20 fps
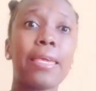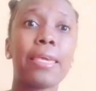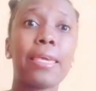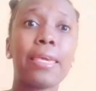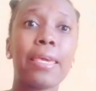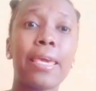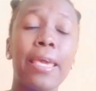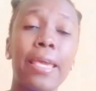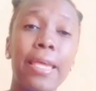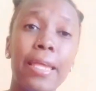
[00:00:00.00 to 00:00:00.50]

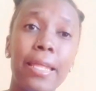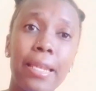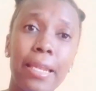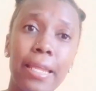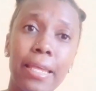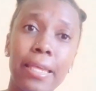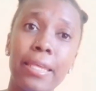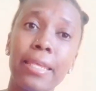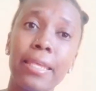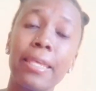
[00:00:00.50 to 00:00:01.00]

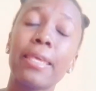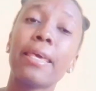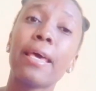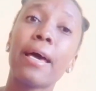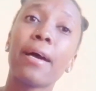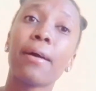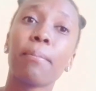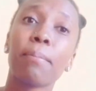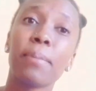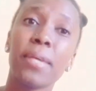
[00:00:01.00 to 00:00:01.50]
killing
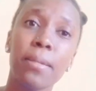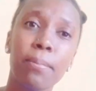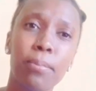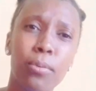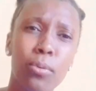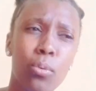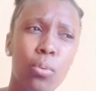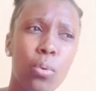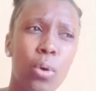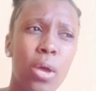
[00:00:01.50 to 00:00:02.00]
young
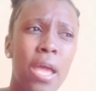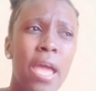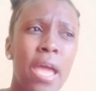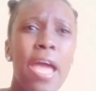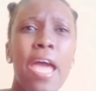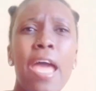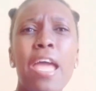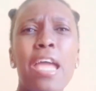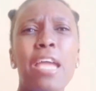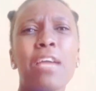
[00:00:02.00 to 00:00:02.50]
people.
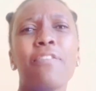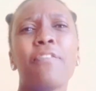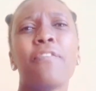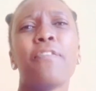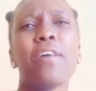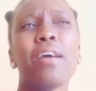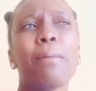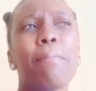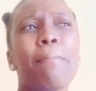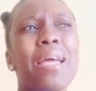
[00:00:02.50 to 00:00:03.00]
If
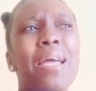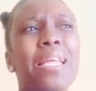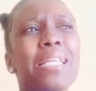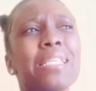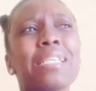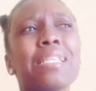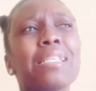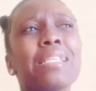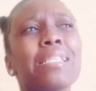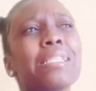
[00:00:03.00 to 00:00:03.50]

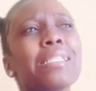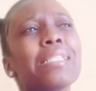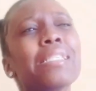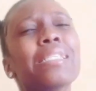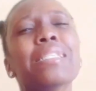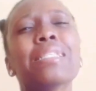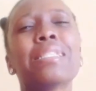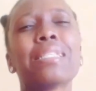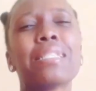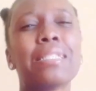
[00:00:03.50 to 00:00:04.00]
mental
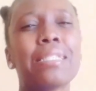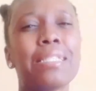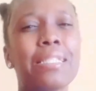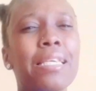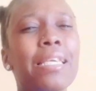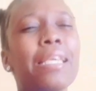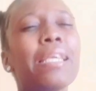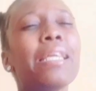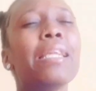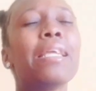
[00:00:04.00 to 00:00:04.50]
illness is
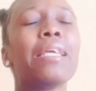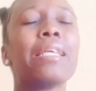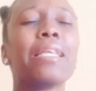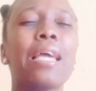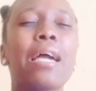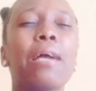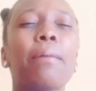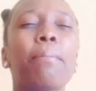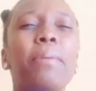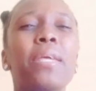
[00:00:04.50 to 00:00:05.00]
killing
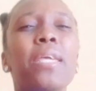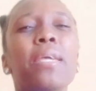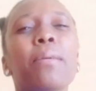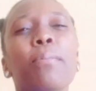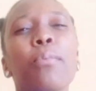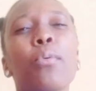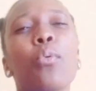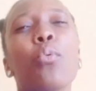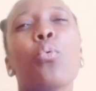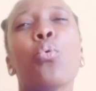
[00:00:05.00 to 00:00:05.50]
young
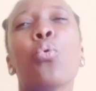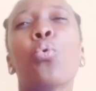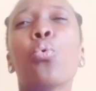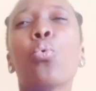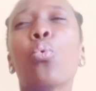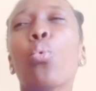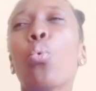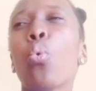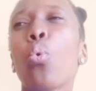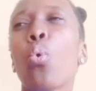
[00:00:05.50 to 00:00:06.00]
people,
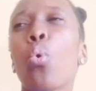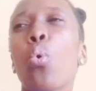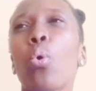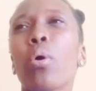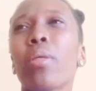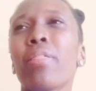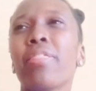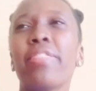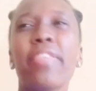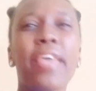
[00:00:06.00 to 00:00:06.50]
who
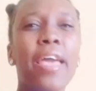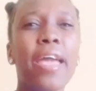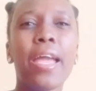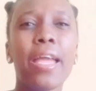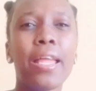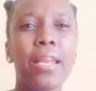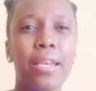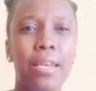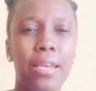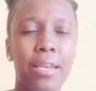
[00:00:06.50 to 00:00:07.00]

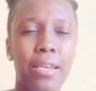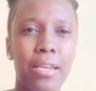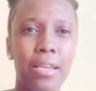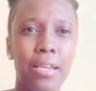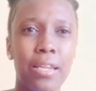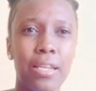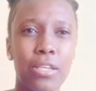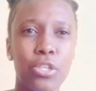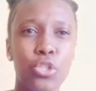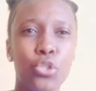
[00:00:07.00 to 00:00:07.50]
then
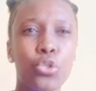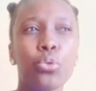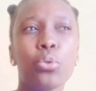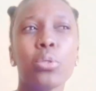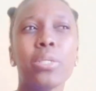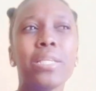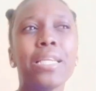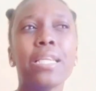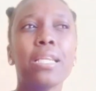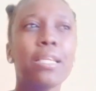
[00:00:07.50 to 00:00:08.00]

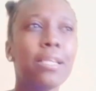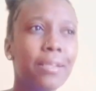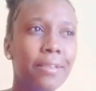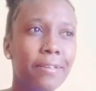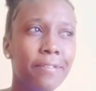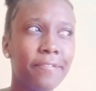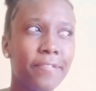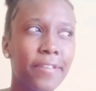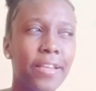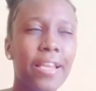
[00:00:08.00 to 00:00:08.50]
should
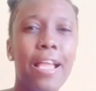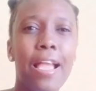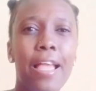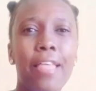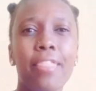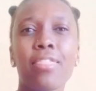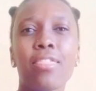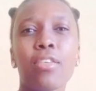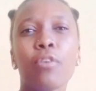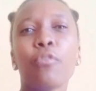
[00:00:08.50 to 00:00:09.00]
live
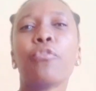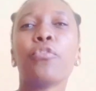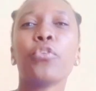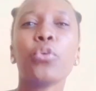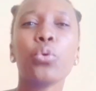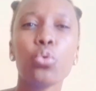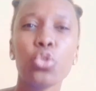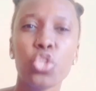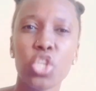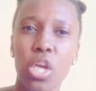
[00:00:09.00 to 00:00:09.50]
in the
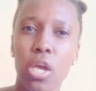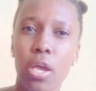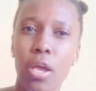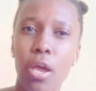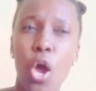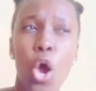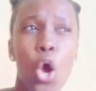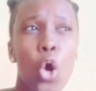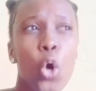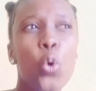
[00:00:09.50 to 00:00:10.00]
future?
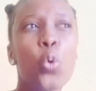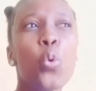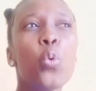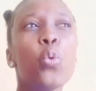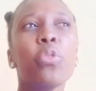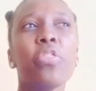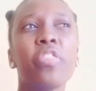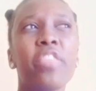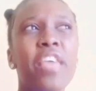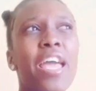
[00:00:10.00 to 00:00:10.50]

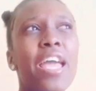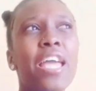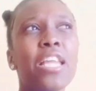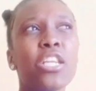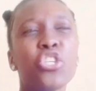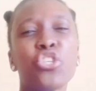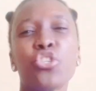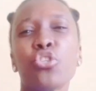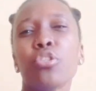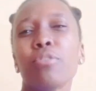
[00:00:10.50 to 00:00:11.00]
Who then
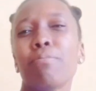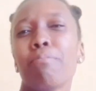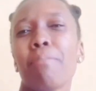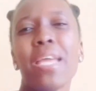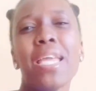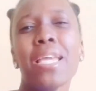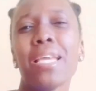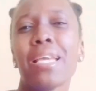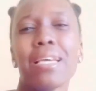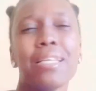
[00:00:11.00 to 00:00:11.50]
should
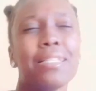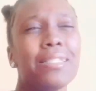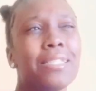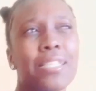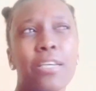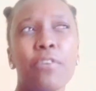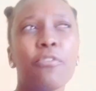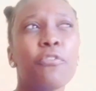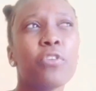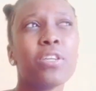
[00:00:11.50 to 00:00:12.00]
make a
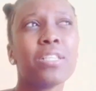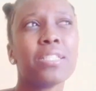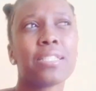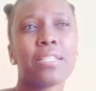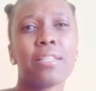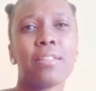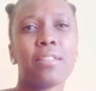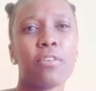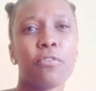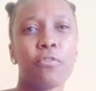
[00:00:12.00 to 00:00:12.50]
difference
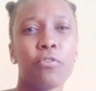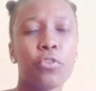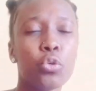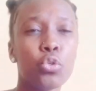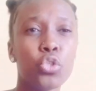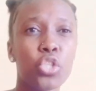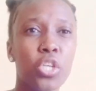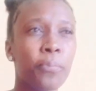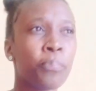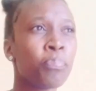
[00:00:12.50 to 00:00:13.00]
in the
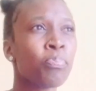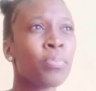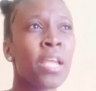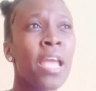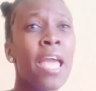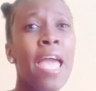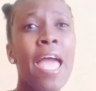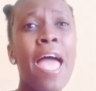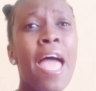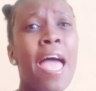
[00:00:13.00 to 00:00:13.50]
future?
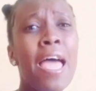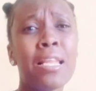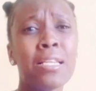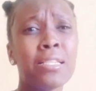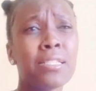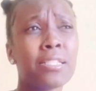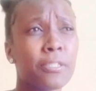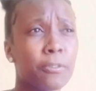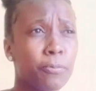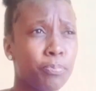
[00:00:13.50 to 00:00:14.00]

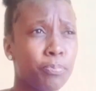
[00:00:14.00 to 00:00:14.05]
And